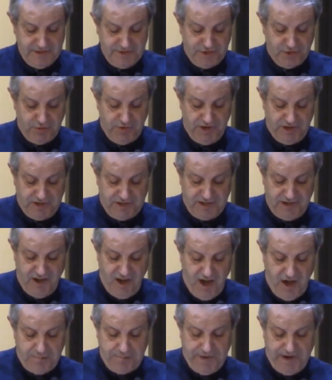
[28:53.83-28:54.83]
And so we can
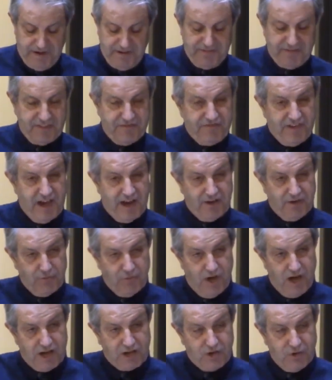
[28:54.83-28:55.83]
hop out of the fire
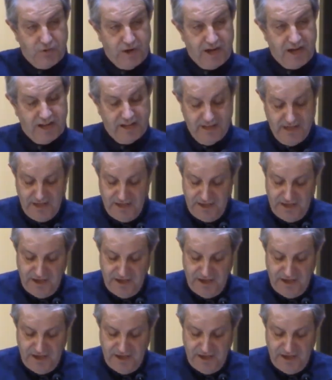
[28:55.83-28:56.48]
and walk away.